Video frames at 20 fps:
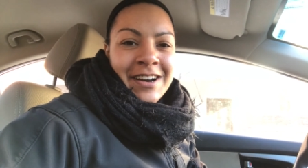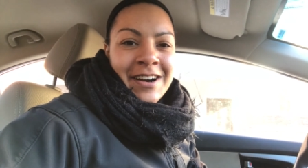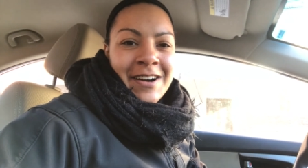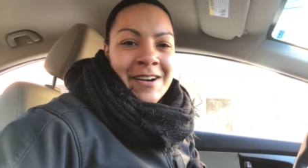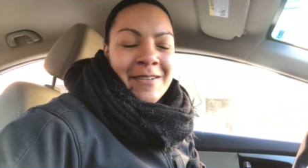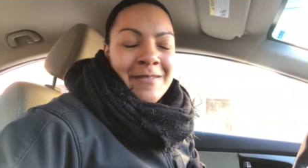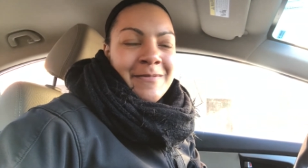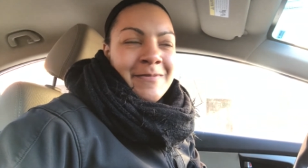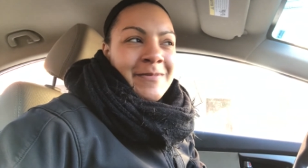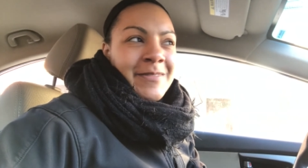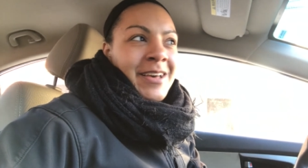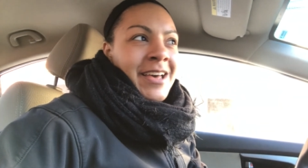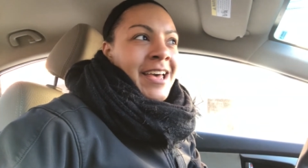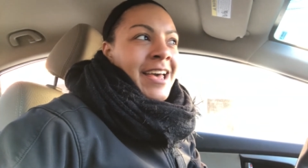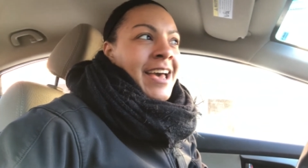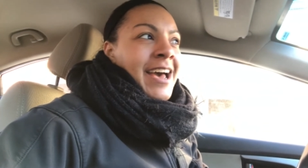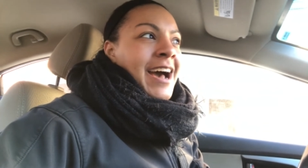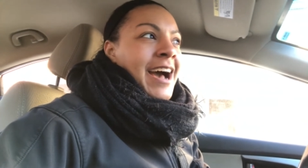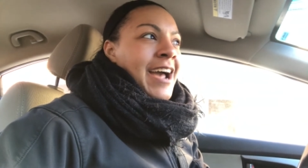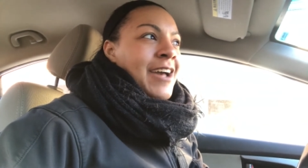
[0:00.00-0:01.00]
I
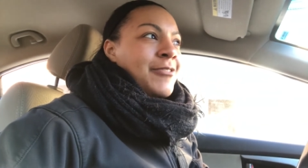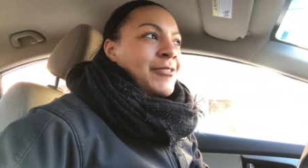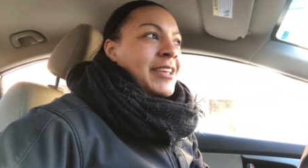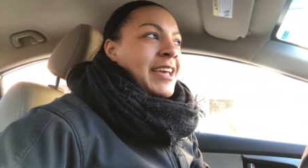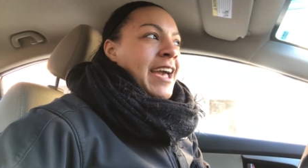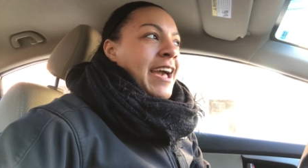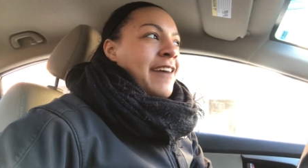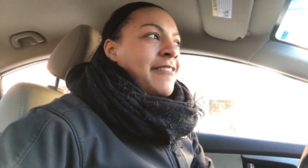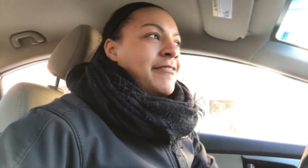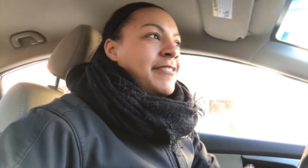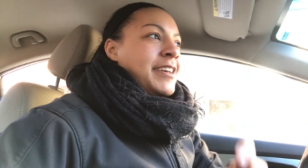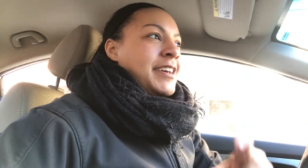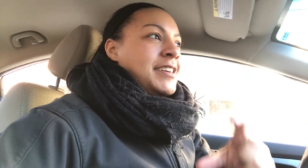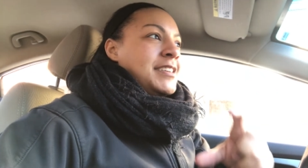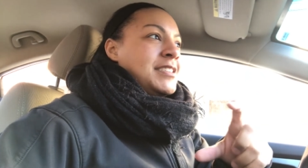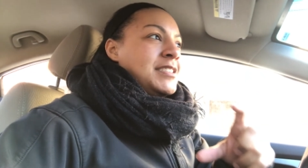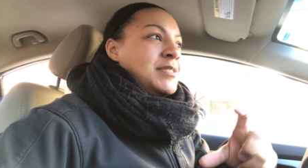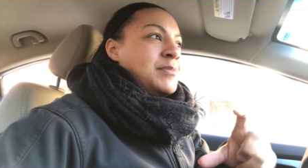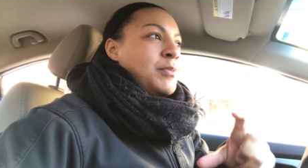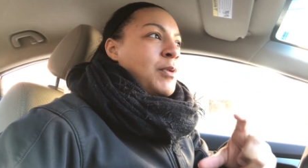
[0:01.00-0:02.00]
only have like
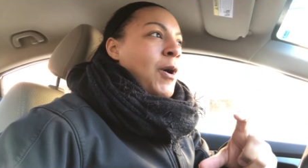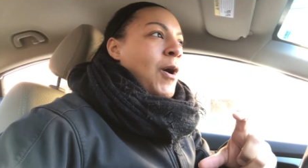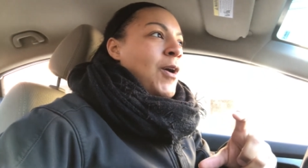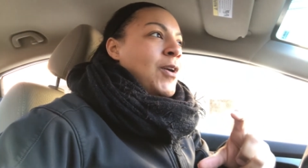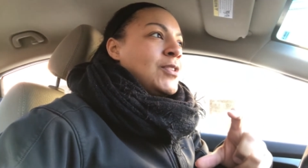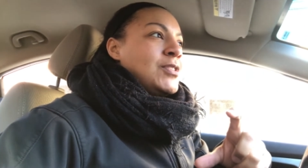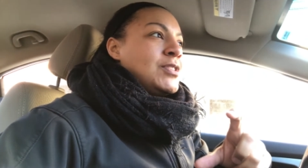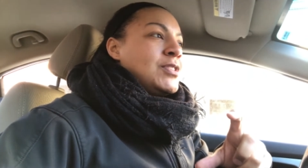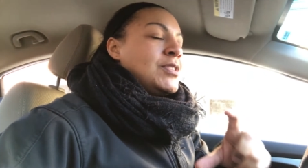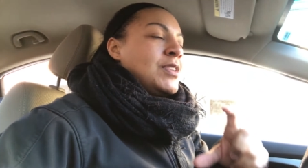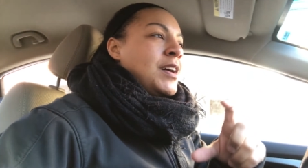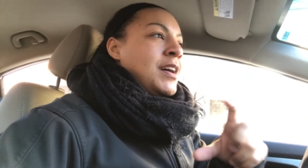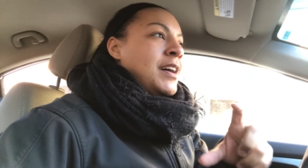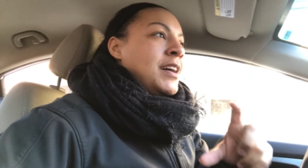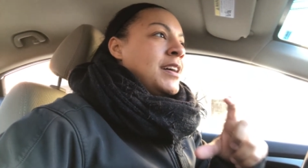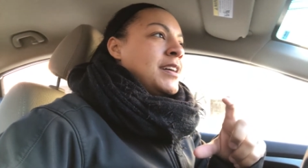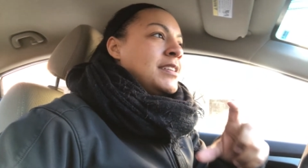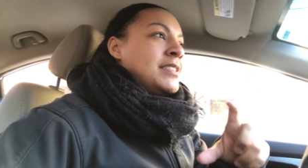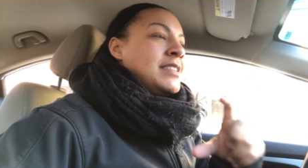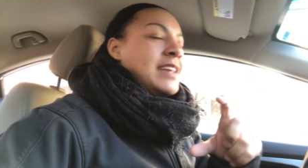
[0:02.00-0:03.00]
a small
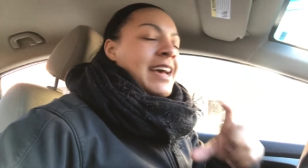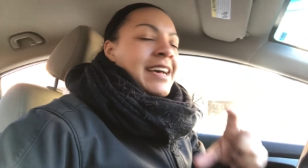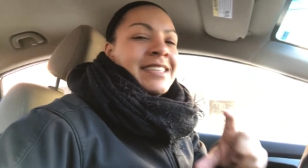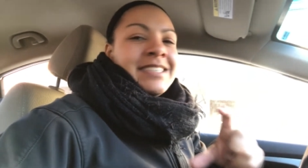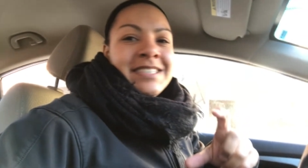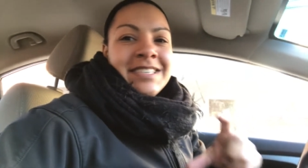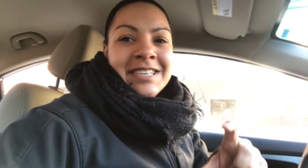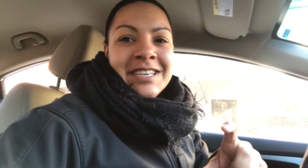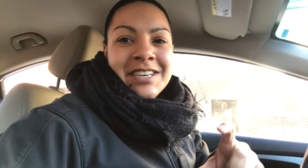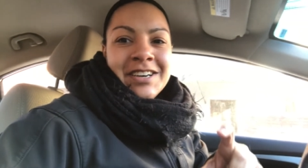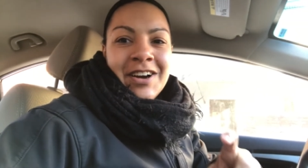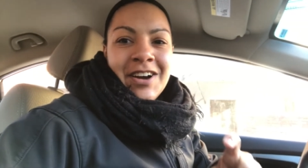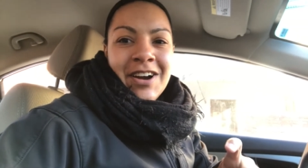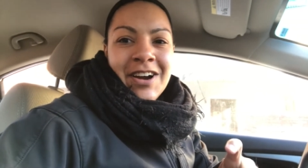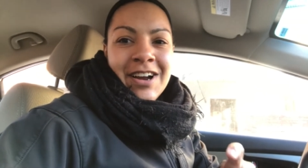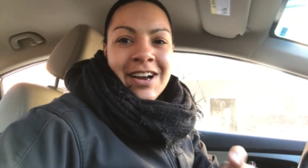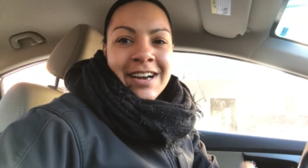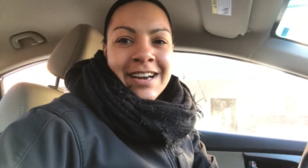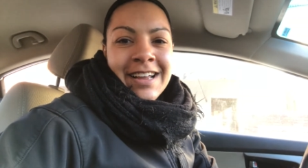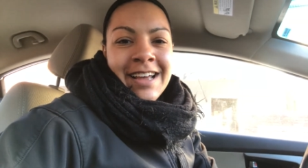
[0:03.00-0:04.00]
SD
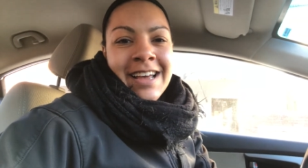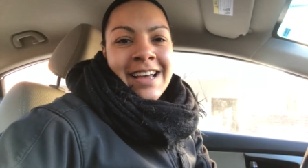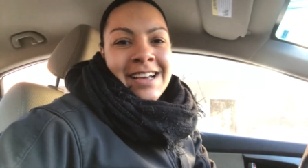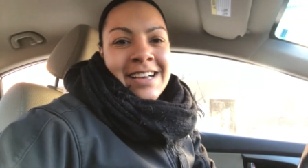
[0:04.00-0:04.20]
card,